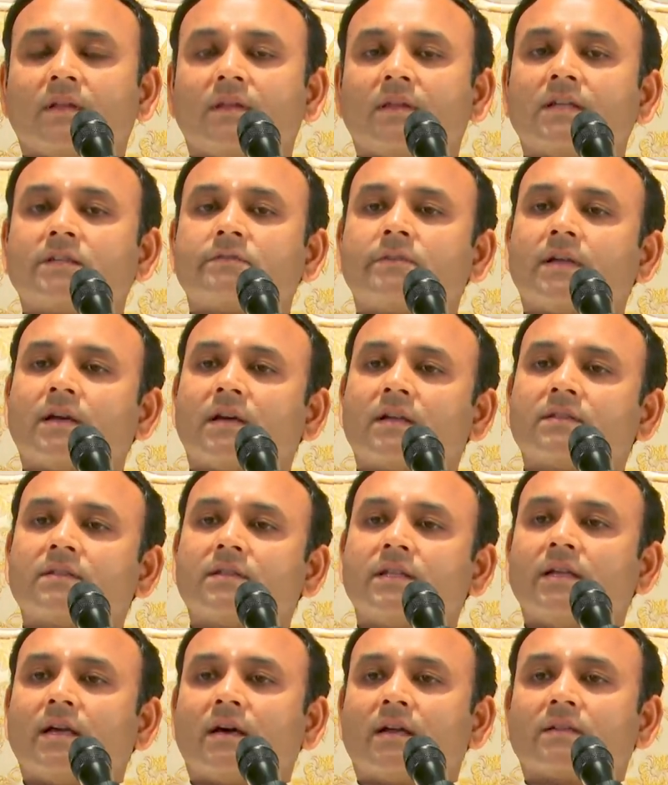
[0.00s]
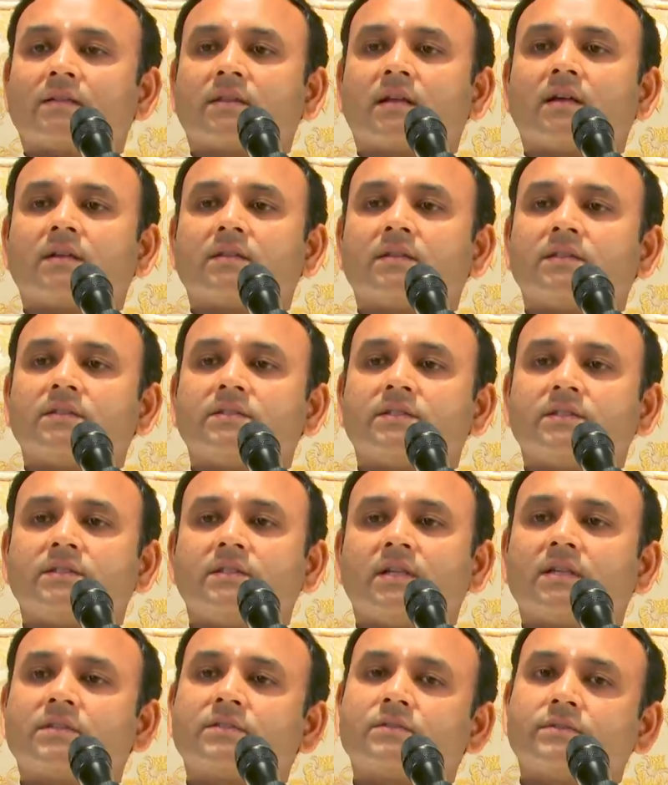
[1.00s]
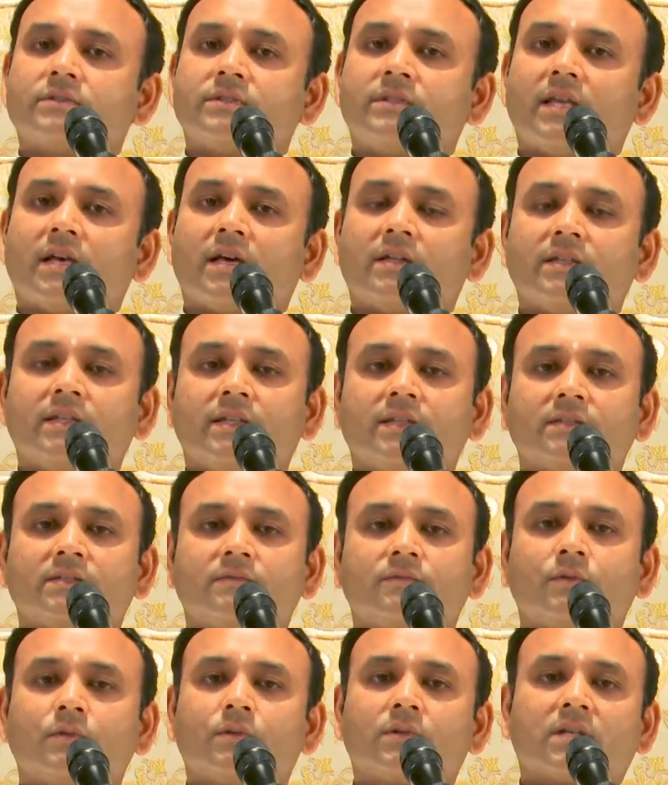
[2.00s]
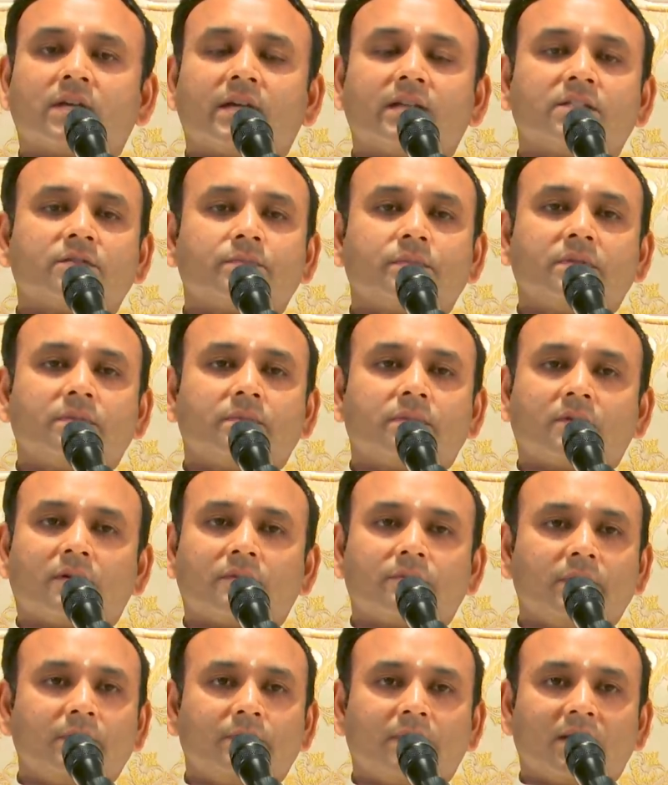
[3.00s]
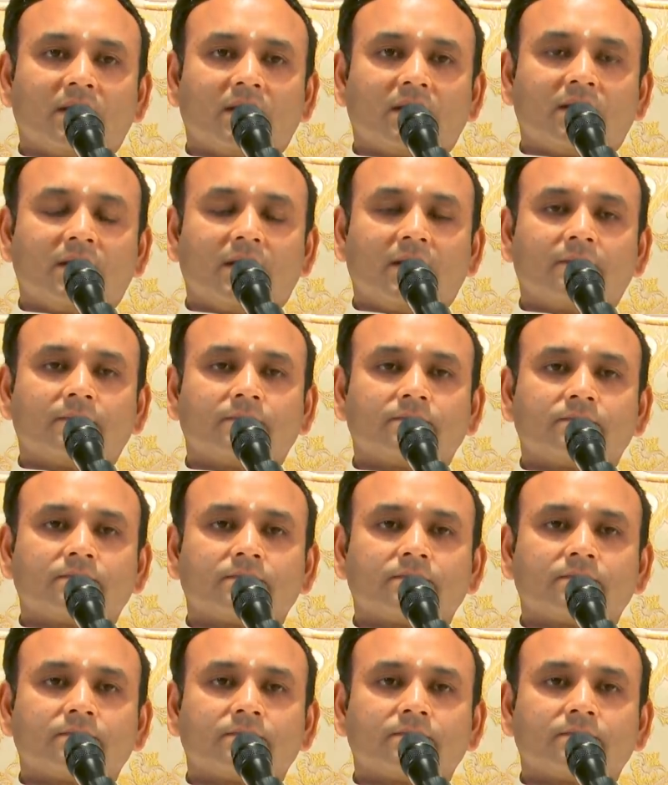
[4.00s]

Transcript: That's why Arthi, Artharthi, jignyasu, Jnani, four kinds of, pe- of people are there.